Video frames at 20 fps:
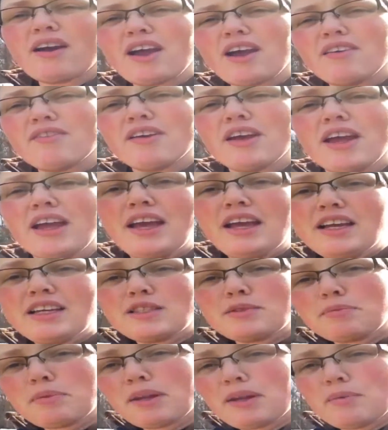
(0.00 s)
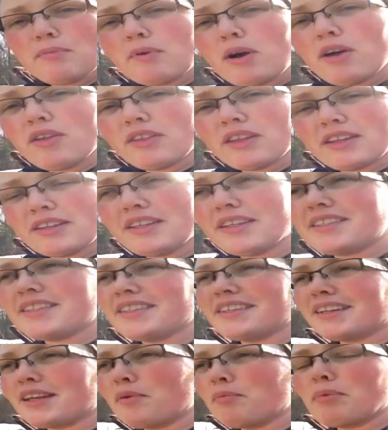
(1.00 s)
have a splitting maul that
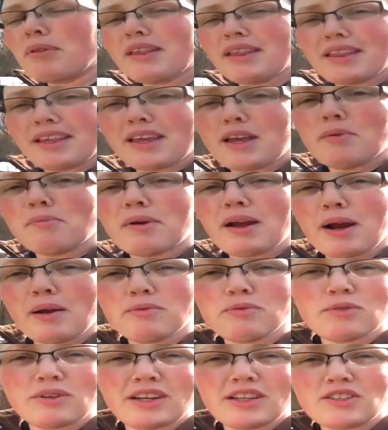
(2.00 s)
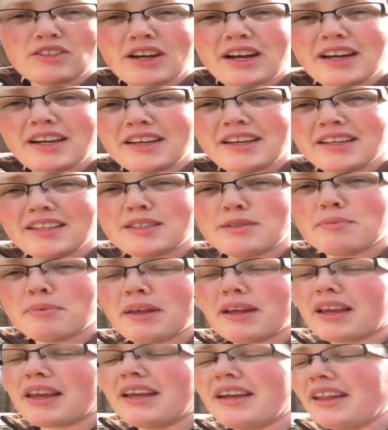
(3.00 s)
doesn't completely kill my arms when I try to
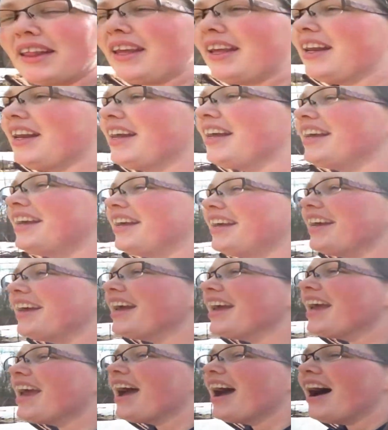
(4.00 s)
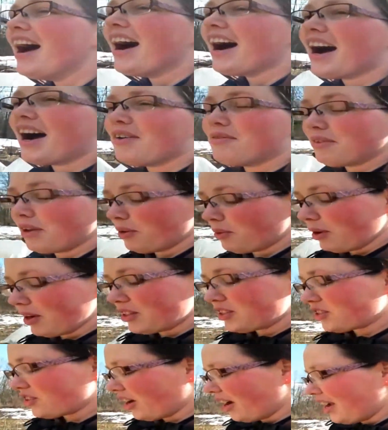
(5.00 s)
split kindling. It
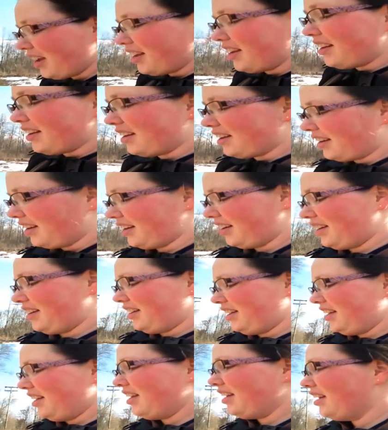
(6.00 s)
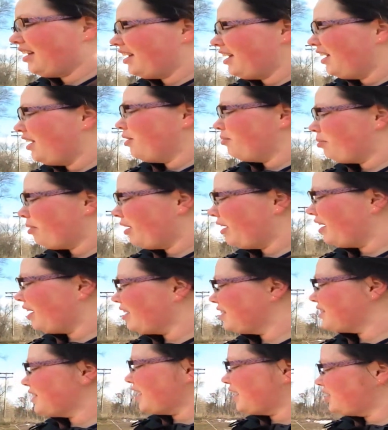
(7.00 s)
works great. Put a
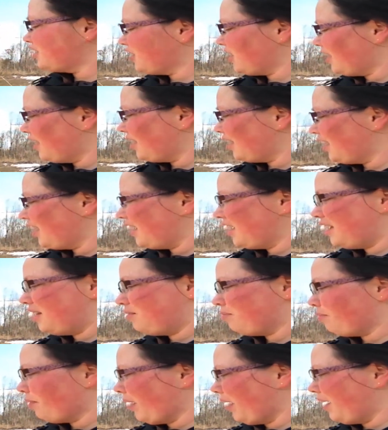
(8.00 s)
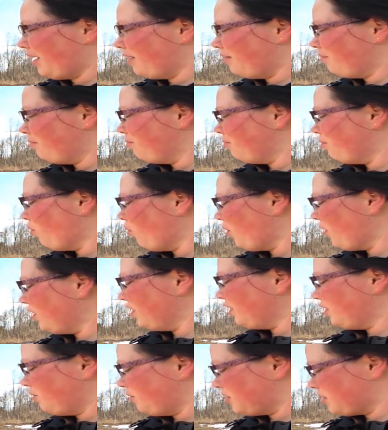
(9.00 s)
nice edge on it. Brian
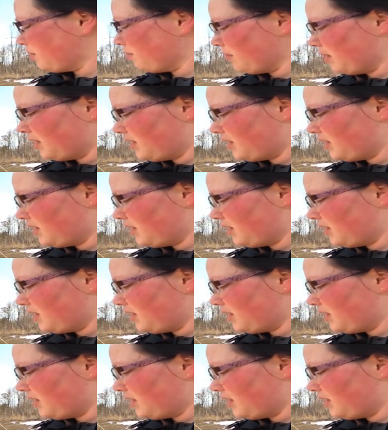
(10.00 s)
oiled it with some